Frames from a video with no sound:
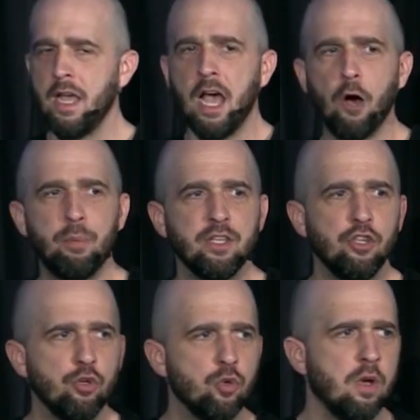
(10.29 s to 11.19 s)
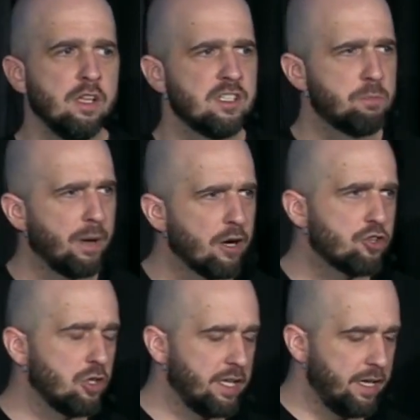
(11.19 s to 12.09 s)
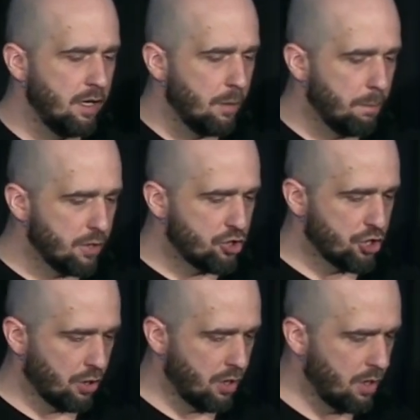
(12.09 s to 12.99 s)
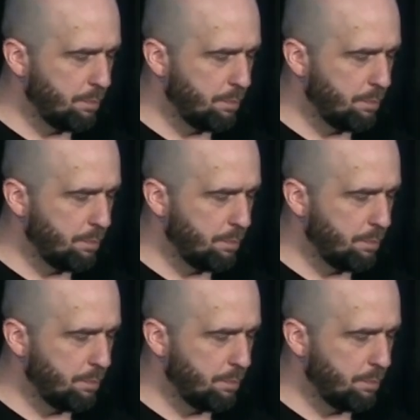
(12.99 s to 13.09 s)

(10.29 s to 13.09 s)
helping you spiritually mature,